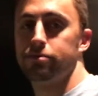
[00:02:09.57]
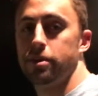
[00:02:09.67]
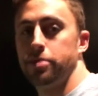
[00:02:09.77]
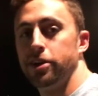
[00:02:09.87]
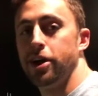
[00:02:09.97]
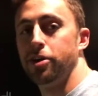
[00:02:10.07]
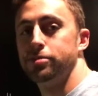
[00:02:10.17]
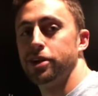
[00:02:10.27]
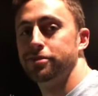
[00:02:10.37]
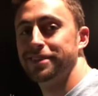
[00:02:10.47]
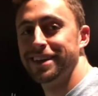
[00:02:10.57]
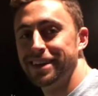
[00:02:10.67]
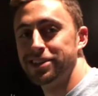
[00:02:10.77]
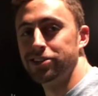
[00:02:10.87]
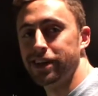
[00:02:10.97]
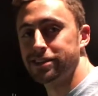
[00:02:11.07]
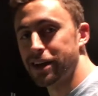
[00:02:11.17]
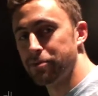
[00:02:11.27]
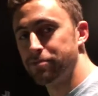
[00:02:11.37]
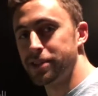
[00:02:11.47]
I'm here to help. So until next
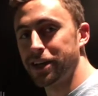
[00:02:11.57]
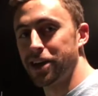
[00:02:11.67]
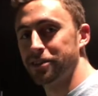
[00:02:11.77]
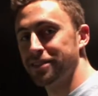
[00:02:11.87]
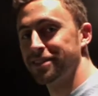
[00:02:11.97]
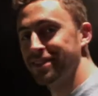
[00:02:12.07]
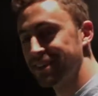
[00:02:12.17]
time, take care.